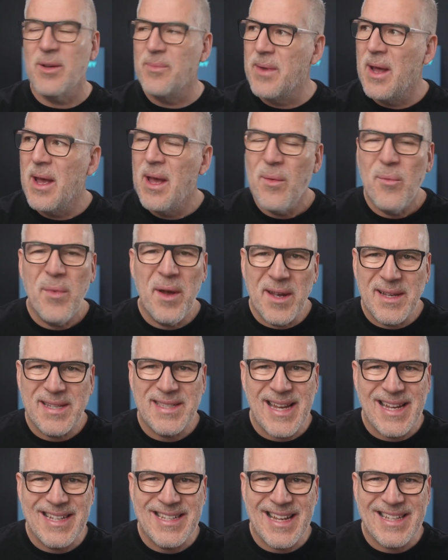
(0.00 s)
And when I
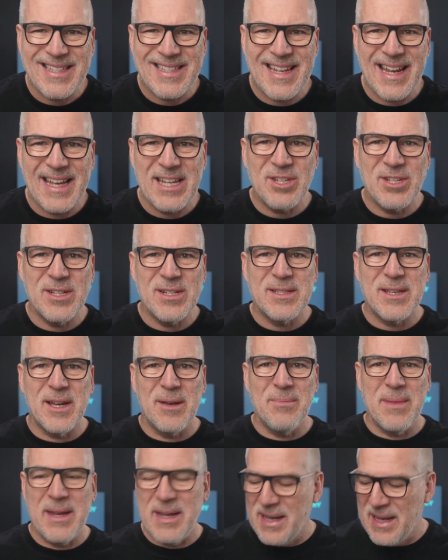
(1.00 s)
say destinations,
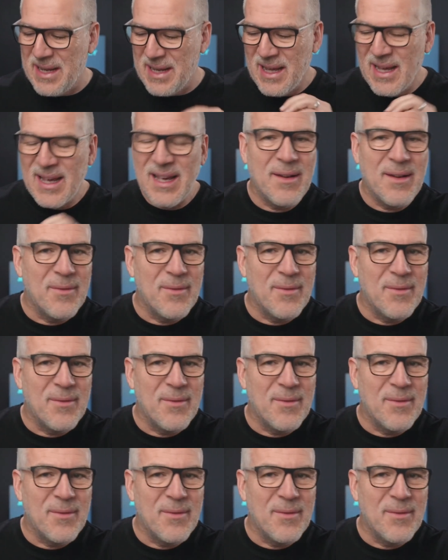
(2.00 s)
I'm meaning